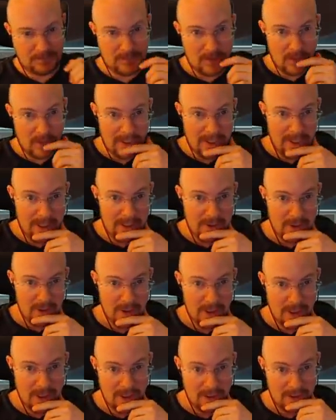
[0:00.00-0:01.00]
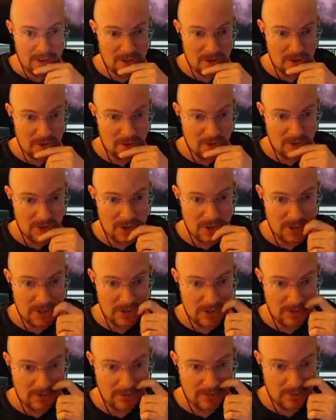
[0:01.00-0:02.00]
Okay, I do need to hit these doors just
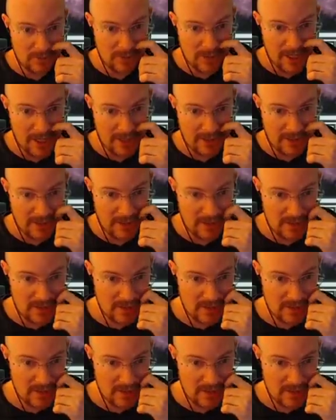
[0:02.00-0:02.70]
to look for hacking.